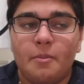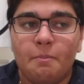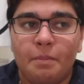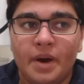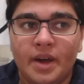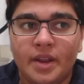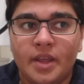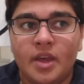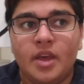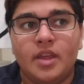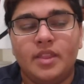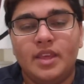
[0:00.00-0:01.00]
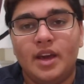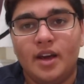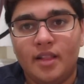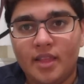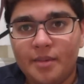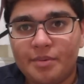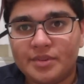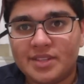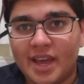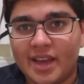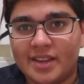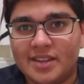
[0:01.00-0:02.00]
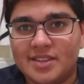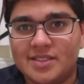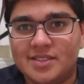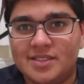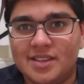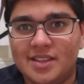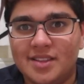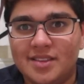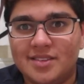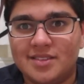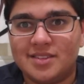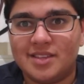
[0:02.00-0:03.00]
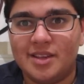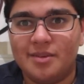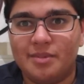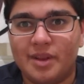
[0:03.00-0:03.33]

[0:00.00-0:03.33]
But the earlier protagonists didn't seem